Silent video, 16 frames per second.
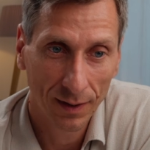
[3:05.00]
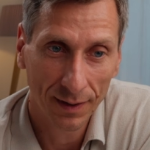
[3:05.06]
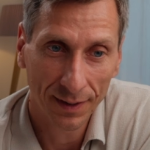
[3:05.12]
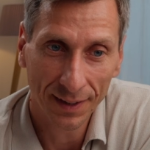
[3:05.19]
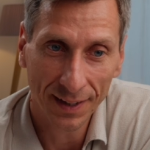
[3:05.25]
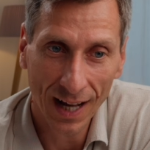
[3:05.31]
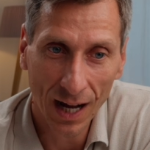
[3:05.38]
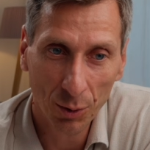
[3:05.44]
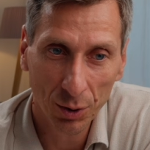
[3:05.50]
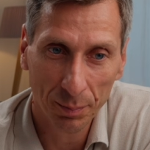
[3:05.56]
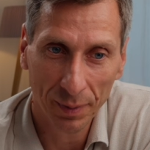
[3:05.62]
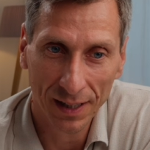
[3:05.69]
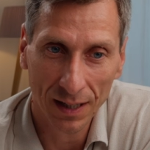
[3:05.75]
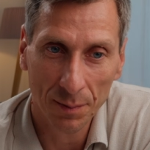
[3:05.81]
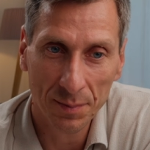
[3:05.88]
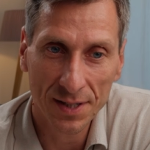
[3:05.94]
Now it
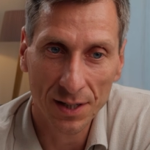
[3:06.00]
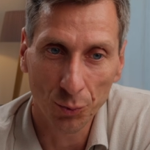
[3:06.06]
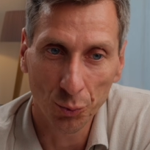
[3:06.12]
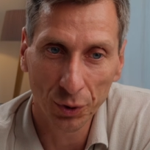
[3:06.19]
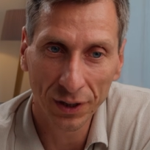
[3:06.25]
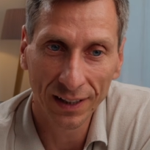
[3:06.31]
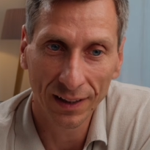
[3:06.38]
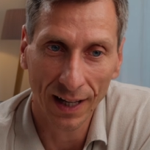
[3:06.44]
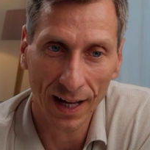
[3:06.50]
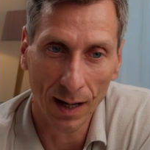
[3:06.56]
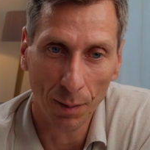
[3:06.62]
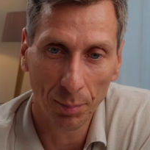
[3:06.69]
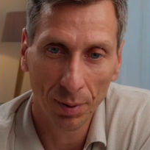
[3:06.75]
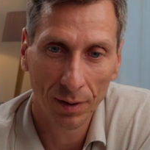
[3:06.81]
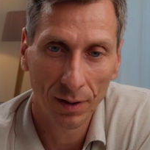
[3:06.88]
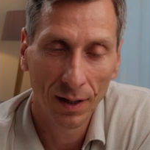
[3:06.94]
becomes a real
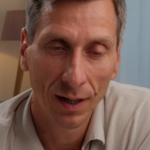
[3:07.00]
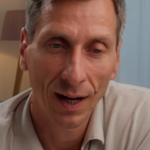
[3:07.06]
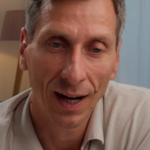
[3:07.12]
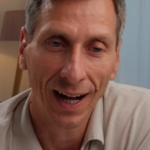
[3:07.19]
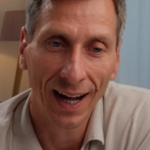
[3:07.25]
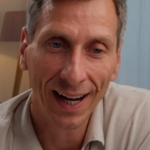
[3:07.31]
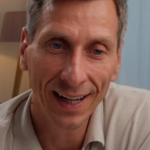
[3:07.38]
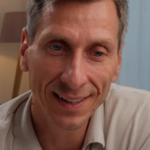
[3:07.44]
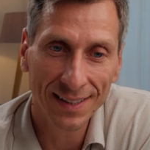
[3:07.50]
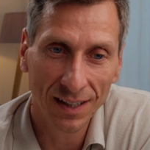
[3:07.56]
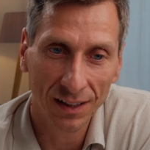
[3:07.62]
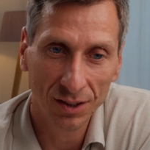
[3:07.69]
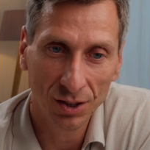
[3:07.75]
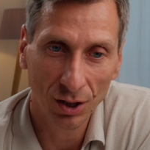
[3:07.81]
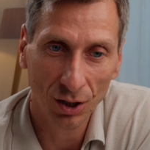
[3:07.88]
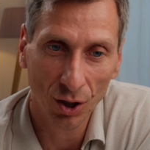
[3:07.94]
app. I tell
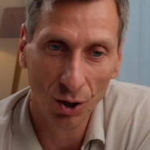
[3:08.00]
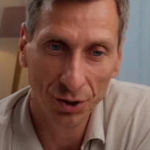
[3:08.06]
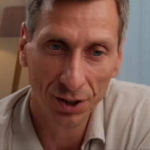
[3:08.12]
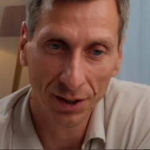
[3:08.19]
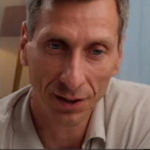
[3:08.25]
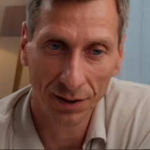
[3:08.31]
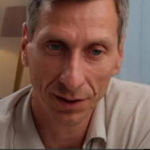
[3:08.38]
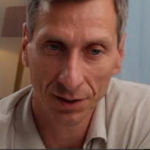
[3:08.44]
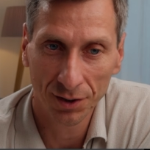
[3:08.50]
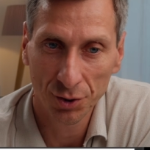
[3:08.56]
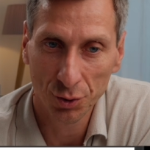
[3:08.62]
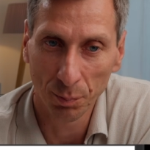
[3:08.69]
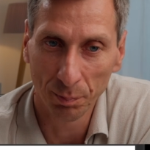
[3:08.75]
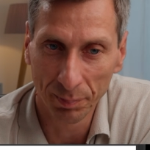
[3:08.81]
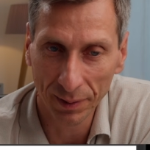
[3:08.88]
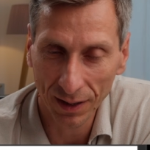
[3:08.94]
Claude here
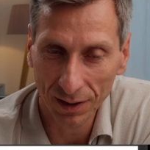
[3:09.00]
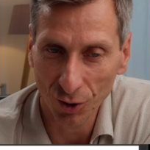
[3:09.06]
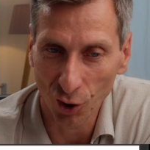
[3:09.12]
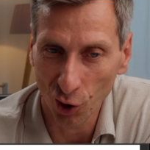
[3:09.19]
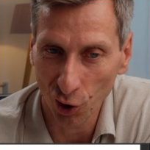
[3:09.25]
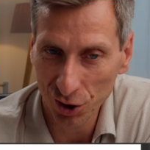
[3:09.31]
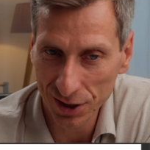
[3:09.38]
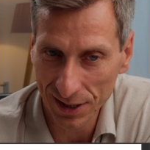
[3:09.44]
to build all